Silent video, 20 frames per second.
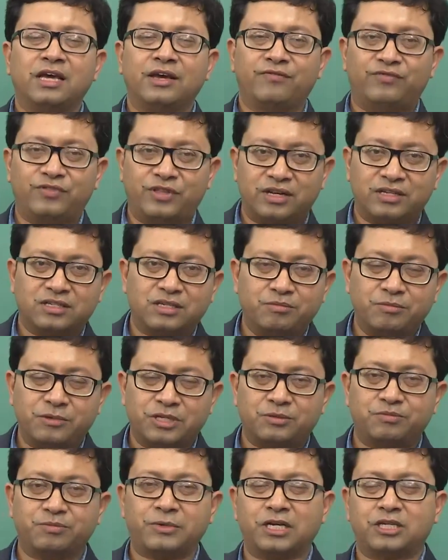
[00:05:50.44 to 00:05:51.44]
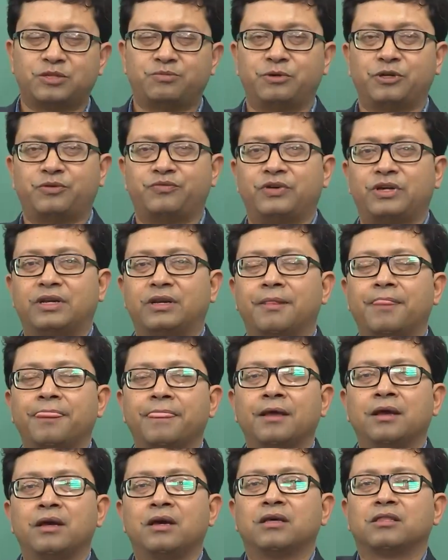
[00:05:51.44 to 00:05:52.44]
there is a mismatch between
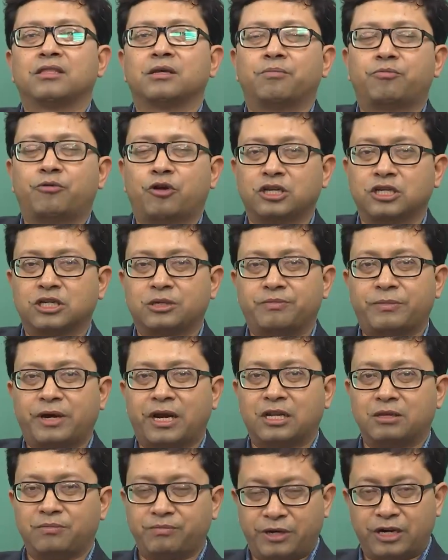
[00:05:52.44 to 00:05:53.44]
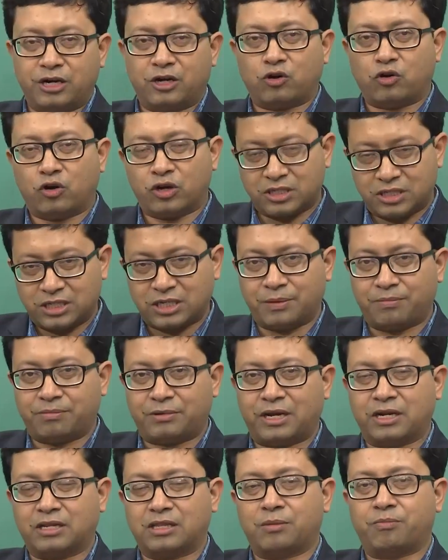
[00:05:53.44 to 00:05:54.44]
the project management concept
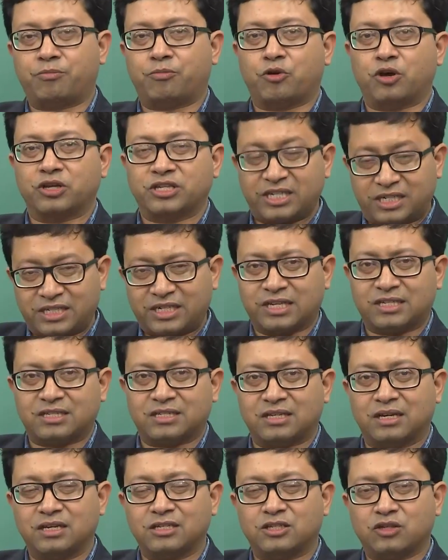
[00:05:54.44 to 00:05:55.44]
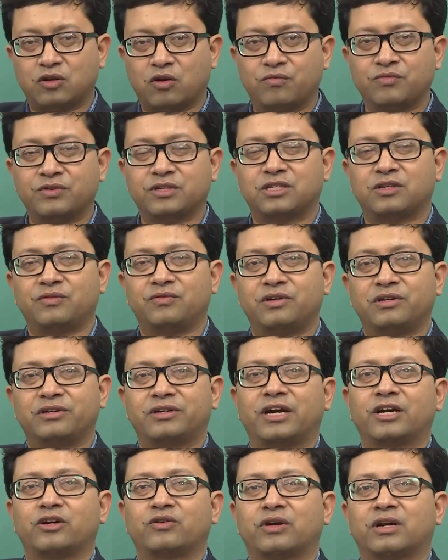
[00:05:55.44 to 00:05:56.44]
and the project as such, obviously we will
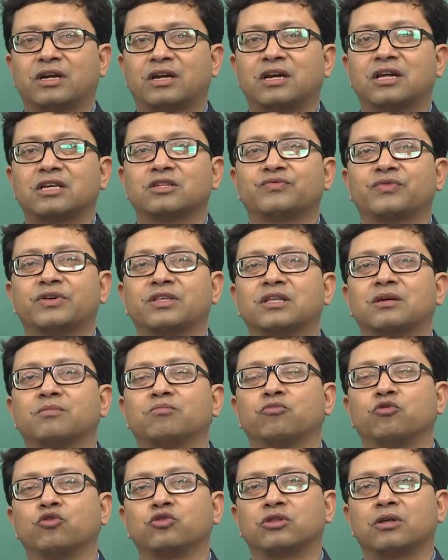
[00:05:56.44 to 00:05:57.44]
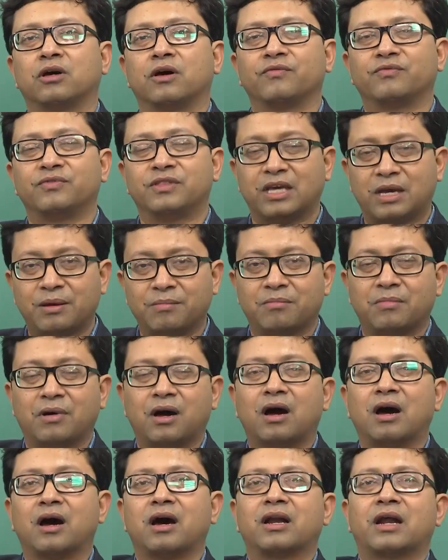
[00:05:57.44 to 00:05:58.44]
try to analyze whether both of them
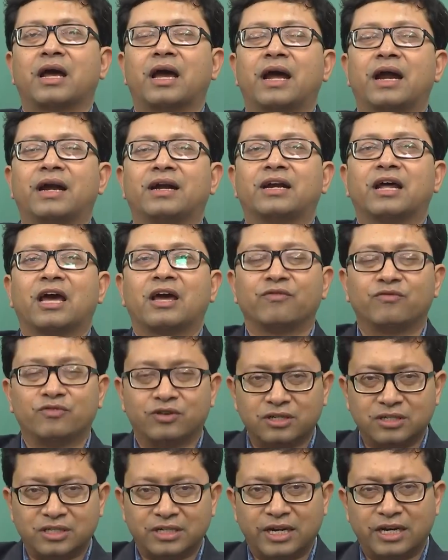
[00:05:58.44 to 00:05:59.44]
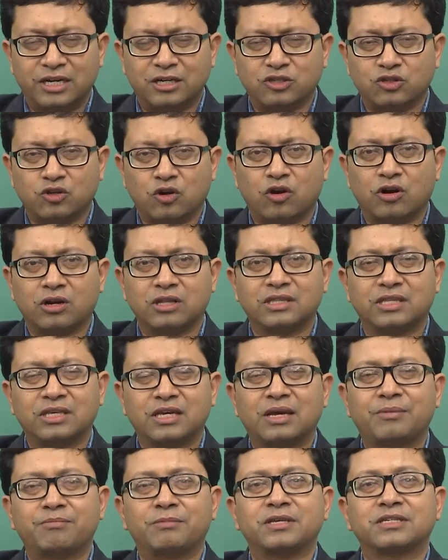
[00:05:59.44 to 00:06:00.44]
are at diverse ends, or
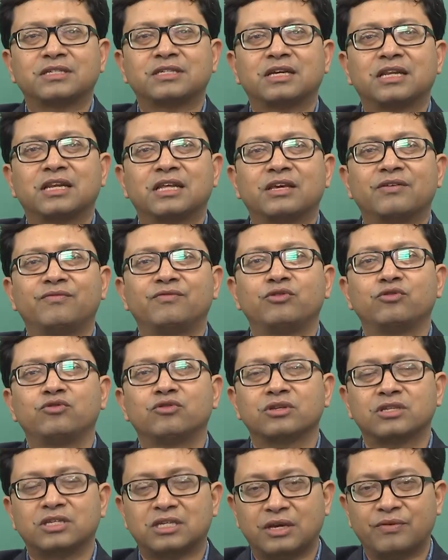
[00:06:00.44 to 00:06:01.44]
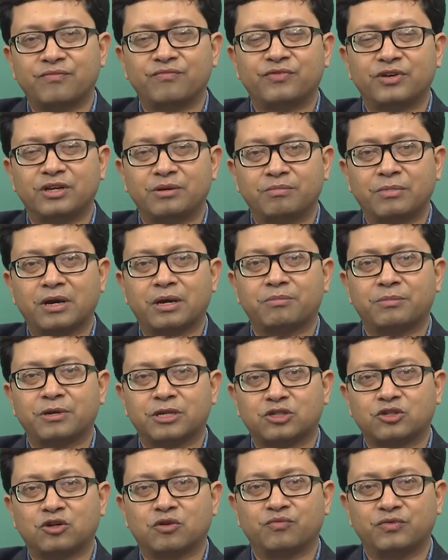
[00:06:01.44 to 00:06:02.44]
they basically give you the same feedback
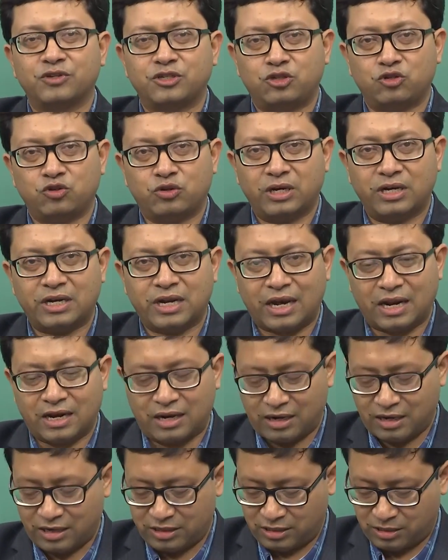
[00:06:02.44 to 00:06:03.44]
based on which you can analyze